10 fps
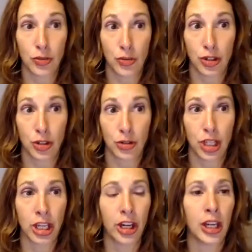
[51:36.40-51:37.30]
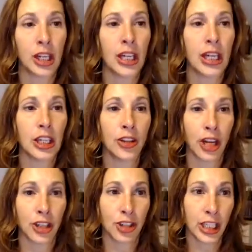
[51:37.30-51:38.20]
with doTERRA, you're
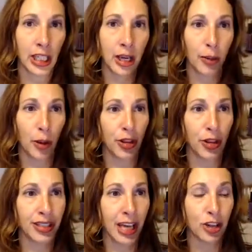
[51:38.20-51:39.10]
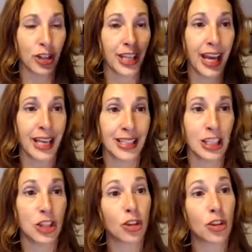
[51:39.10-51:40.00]
actually going to come up with a section that has
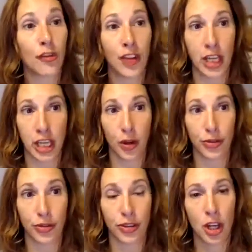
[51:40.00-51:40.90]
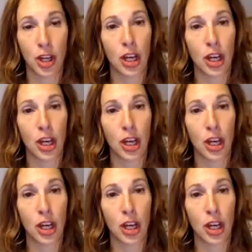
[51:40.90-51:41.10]
additional videos.